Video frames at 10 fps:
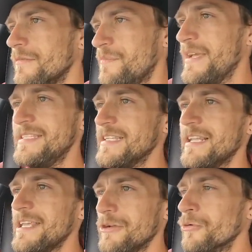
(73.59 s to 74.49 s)

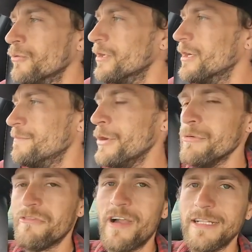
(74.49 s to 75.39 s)
basically all the
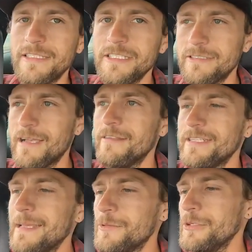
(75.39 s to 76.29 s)
motor factors around
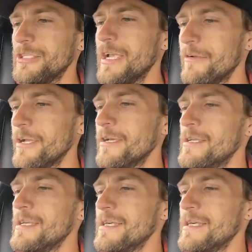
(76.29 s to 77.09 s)
the Ipswich area,